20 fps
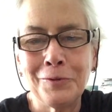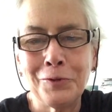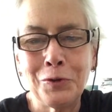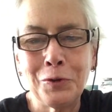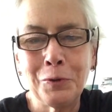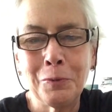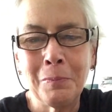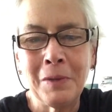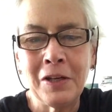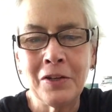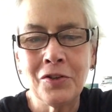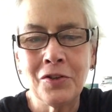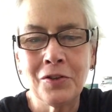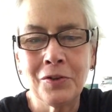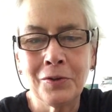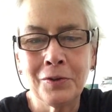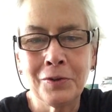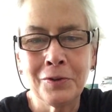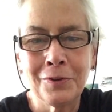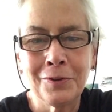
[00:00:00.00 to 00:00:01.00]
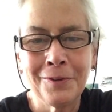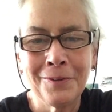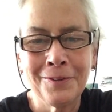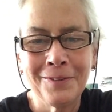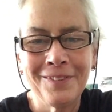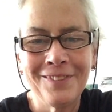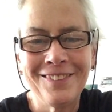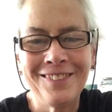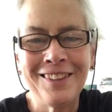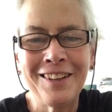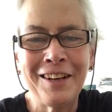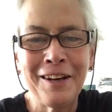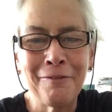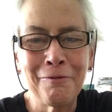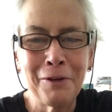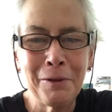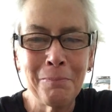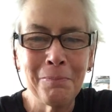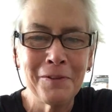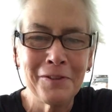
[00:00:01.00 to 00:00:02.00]
to make sure that I
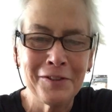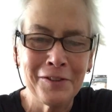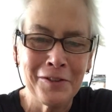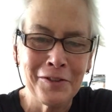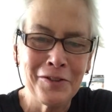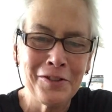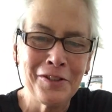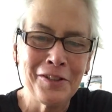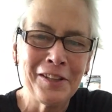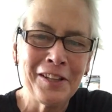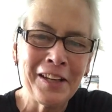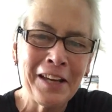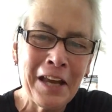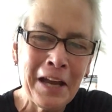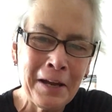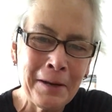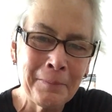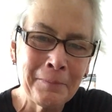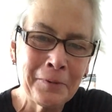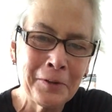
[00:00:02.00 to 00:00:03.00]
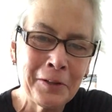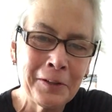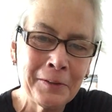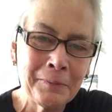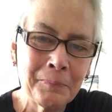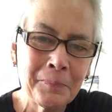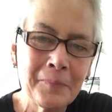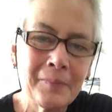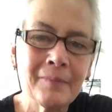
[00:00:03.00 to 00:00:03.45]
reposition the camera.